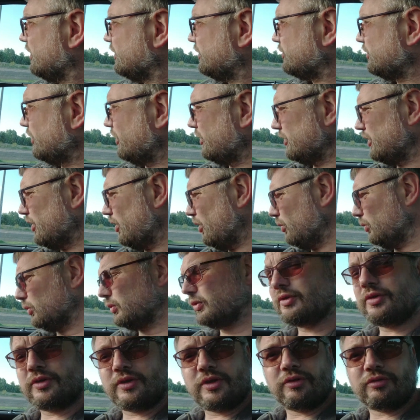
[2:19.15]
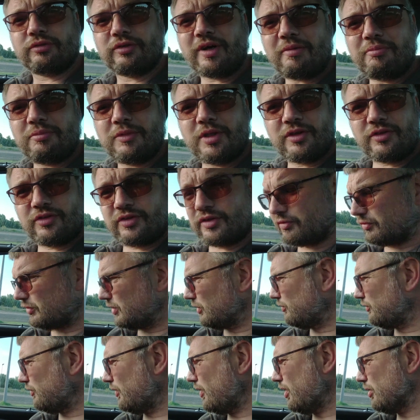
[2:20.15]
try and hold the remnants of
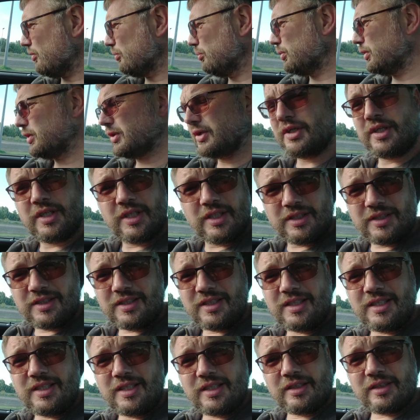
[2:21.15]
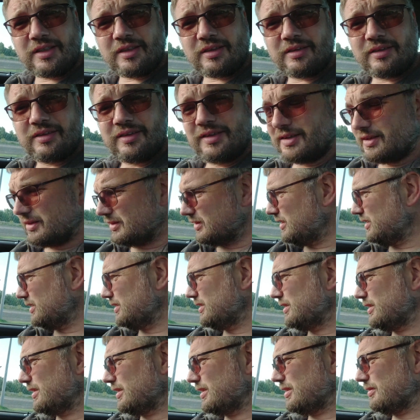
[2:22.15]
the fob near
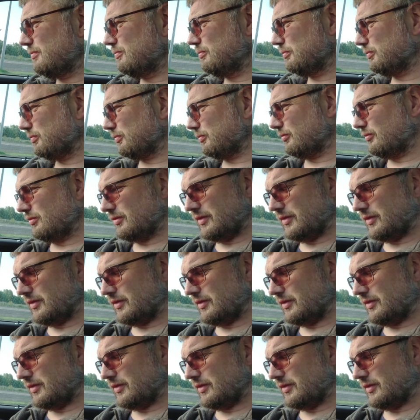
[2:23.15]
the